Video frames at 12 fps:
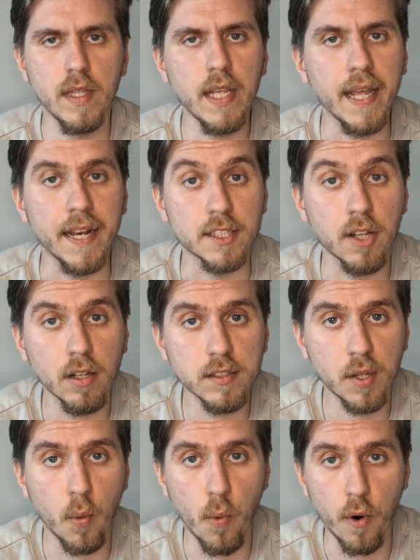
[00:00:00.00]
It is
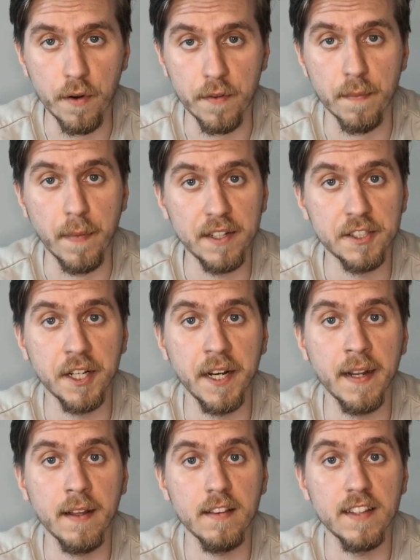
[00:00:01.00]
also worth
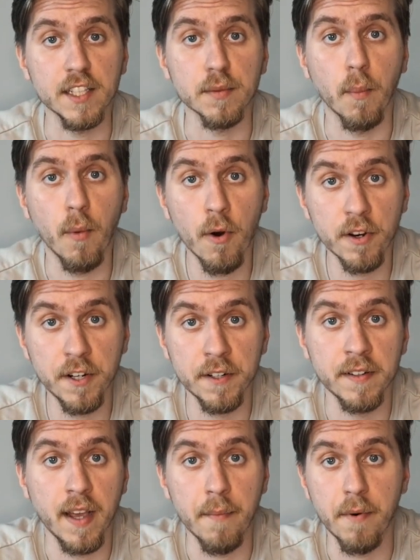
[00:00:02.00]
mentioning that
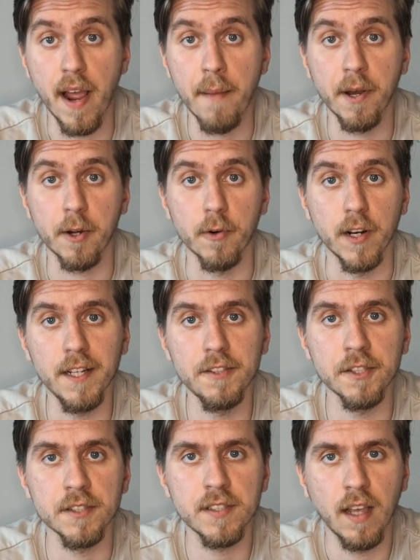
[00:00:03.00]
modern Abrahamic
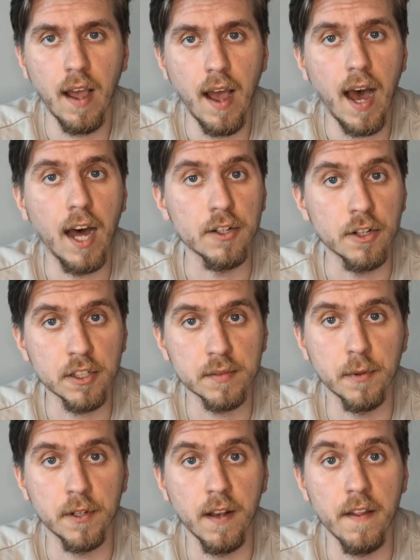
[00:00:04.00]
religions are not
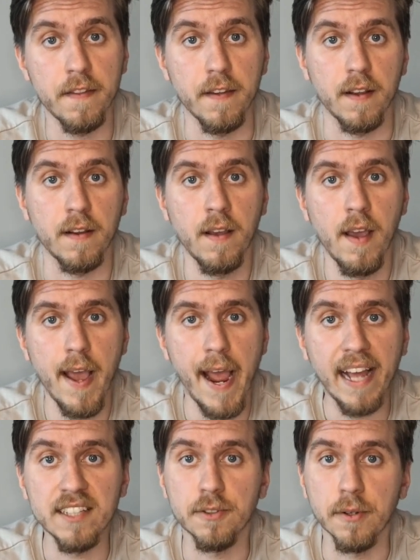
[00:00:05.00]
monolithic,
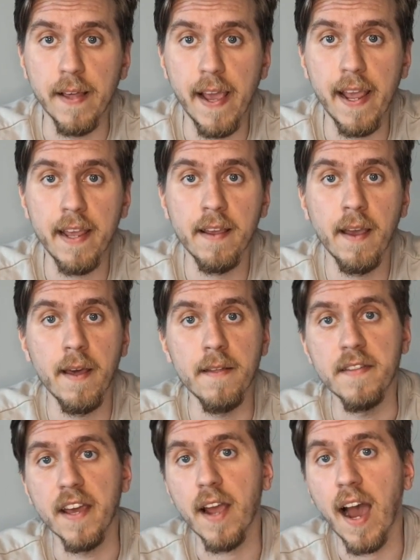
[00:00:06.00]
and today
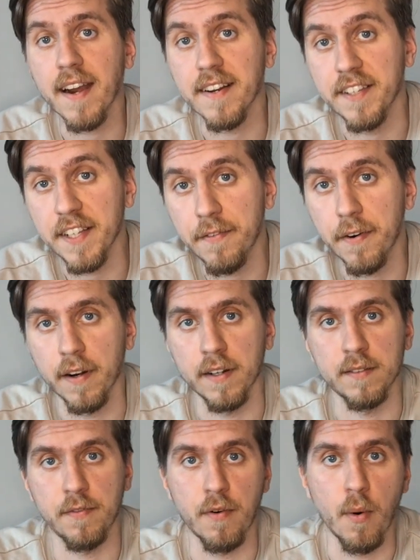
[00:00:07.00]
they are
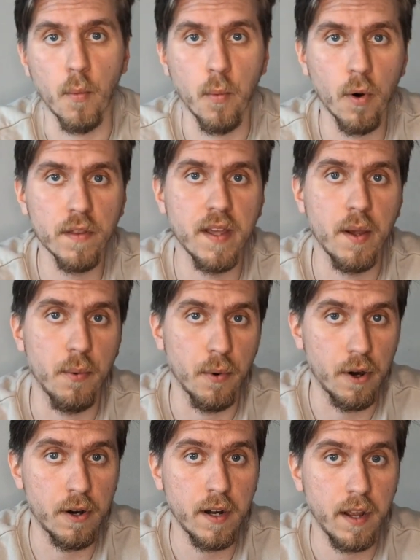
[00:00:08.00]
different from what they
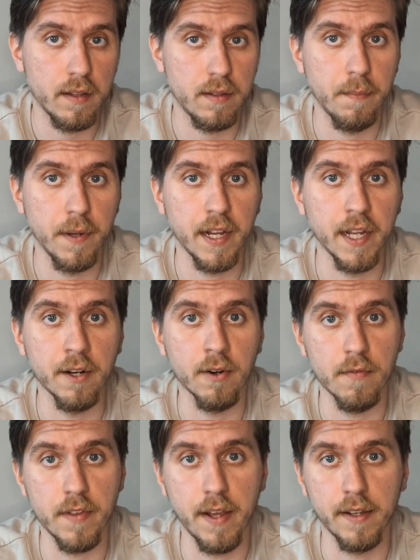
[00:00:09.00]
were at the beginning
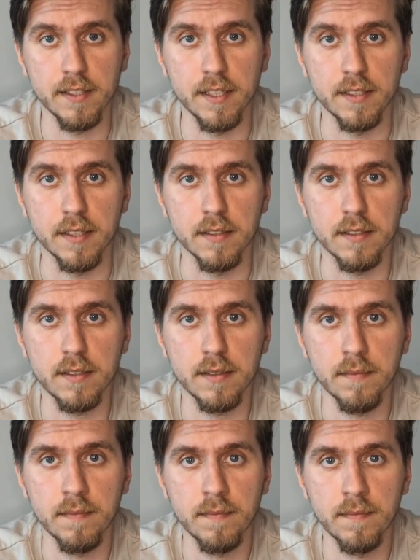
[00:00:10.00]
of their existence.
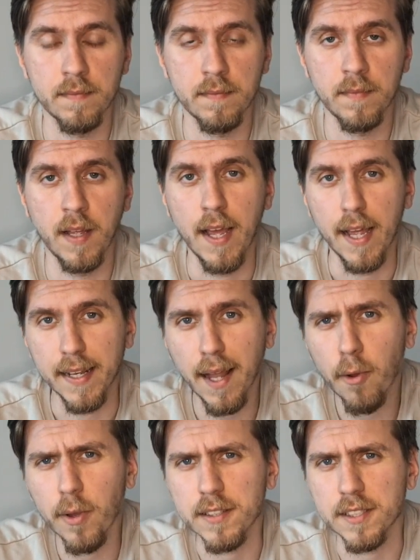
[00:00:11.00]

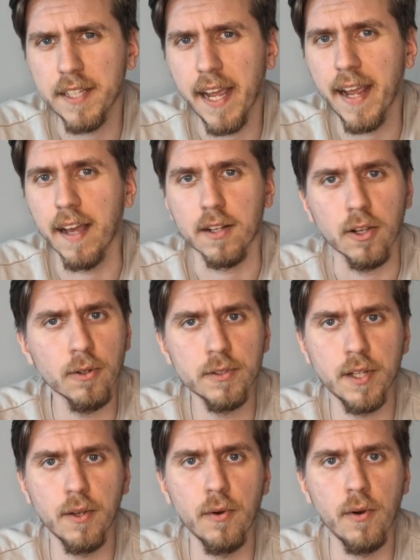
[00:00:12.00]
Now let's take a
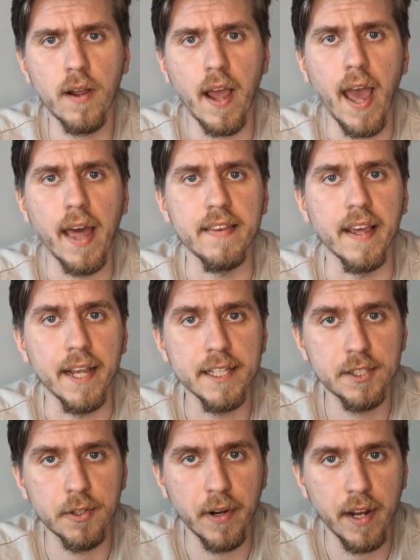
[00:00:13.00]
closer look at the
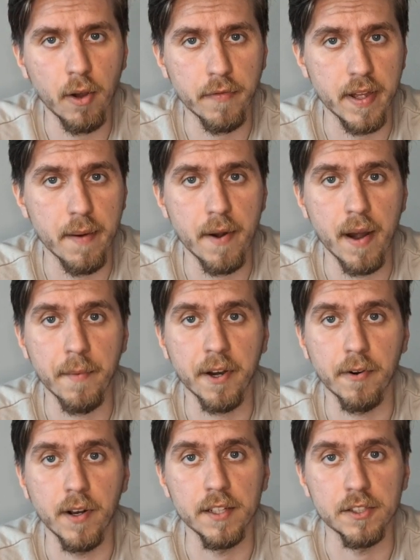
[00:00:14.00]
history of the
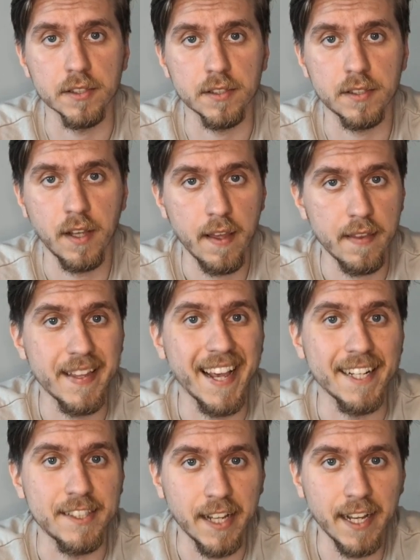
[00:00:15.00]
Abrahamic religions,
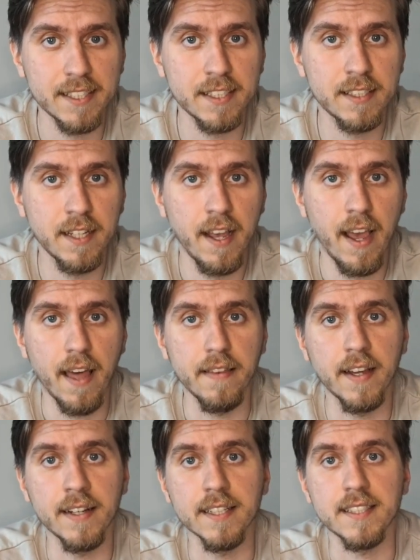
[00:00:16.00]
their texts, and
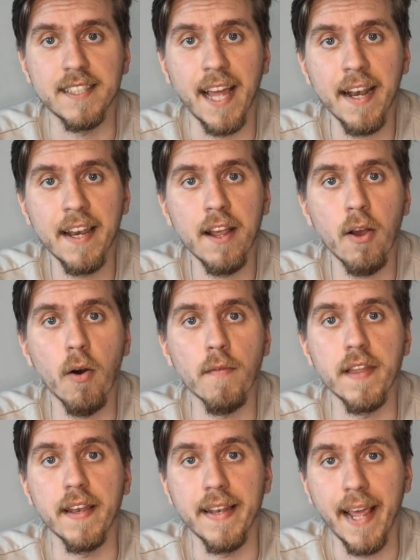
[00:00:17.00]
the understanding of
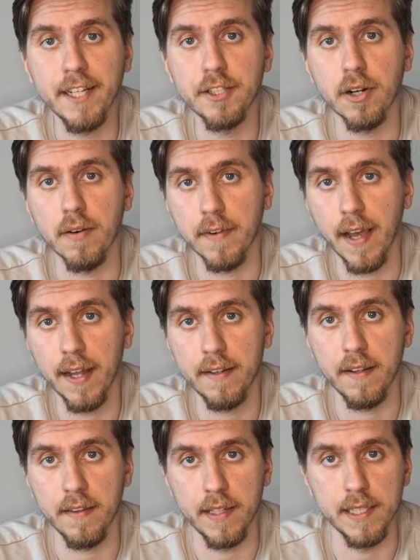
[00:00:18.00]
the nature of God
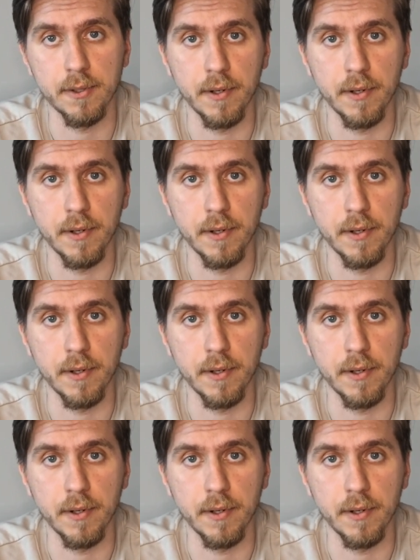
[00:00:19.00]
in these